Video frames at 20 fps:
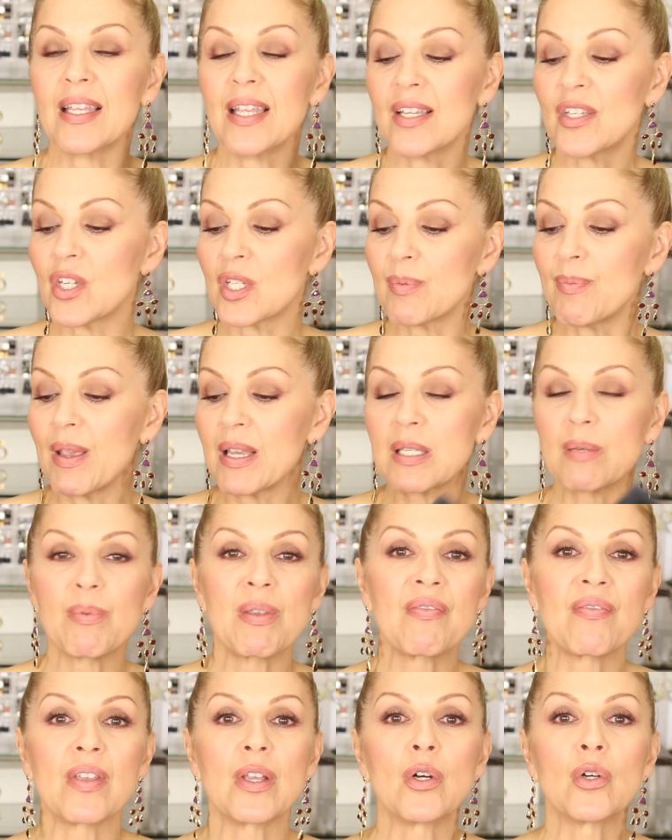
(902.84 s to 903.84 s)
It just makes
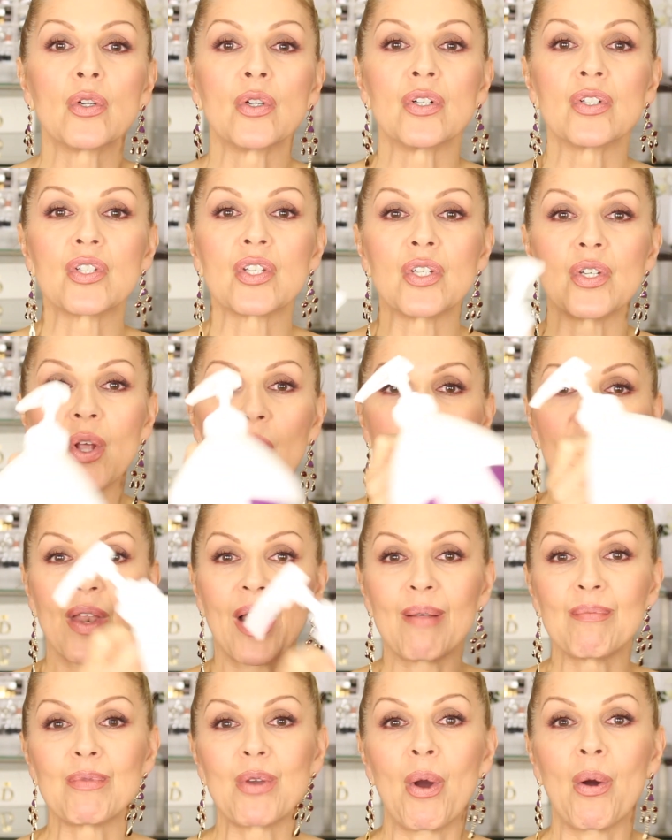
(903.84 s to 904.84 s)
me feel good to know
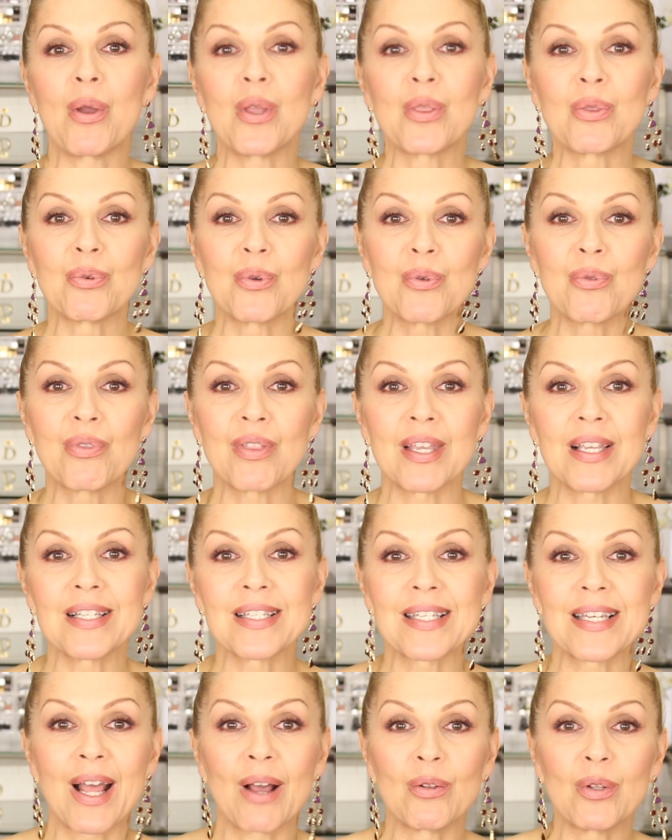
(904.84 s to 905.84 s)
that I'm going through
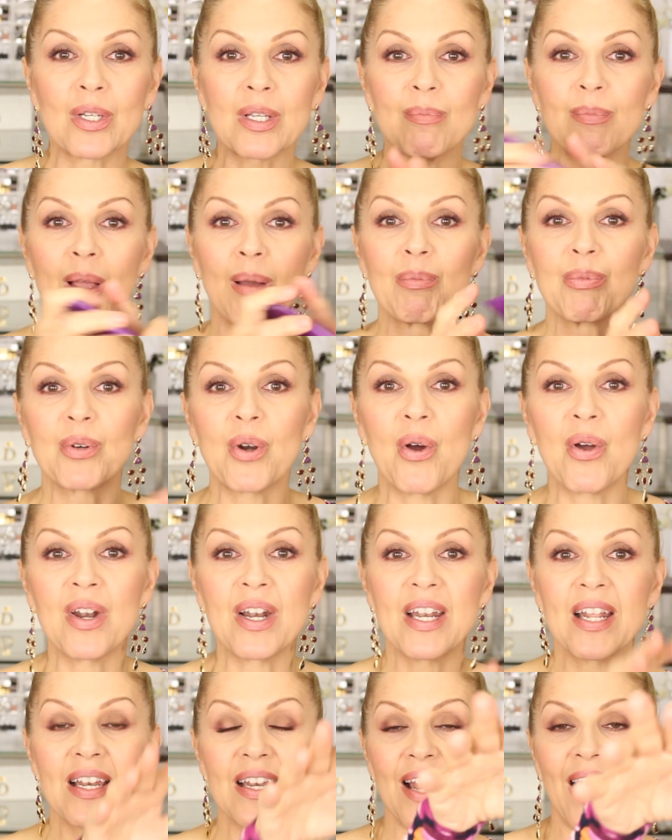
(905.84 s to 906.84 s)
things now. Look at me, I'm throwing
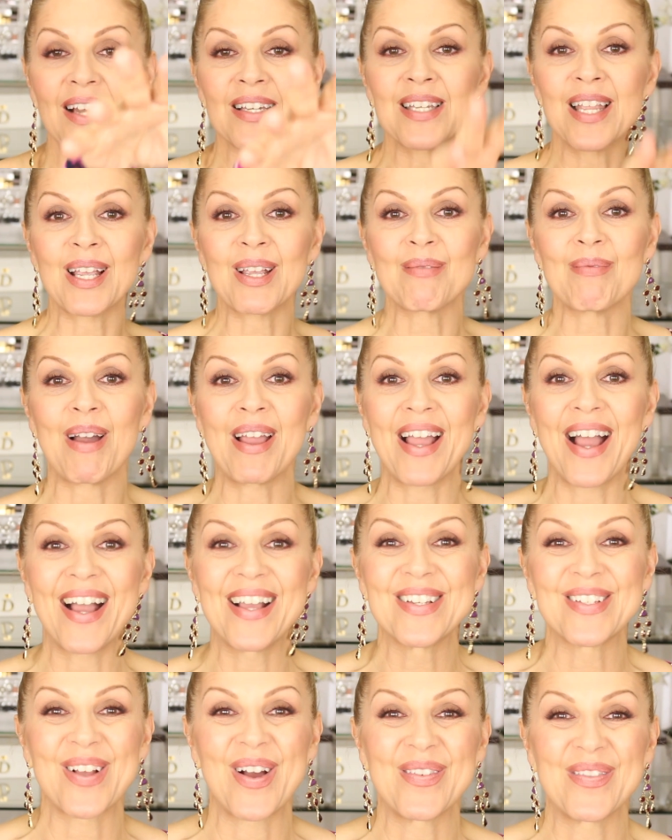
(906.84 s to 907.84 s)
it in, not taking my
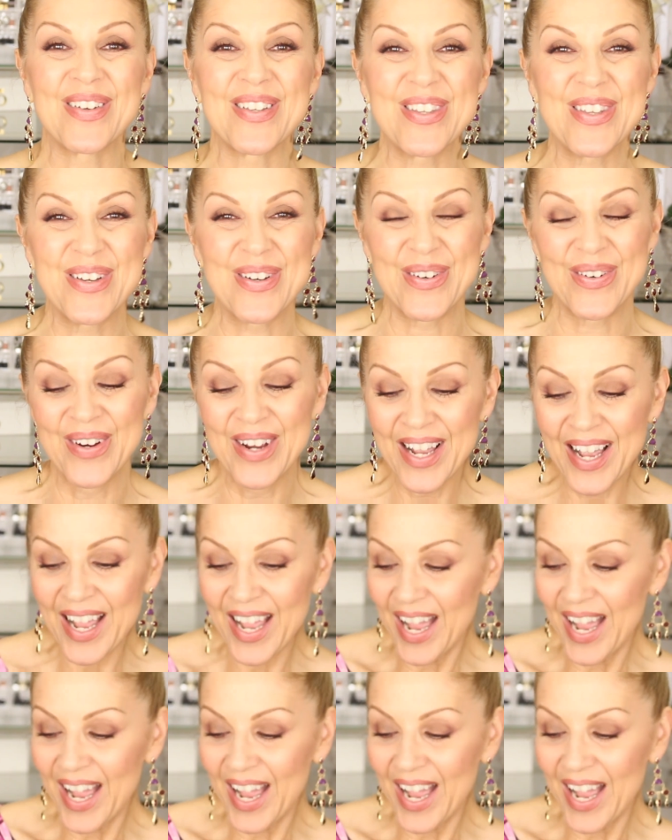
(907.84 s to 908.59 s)
eyes off of you.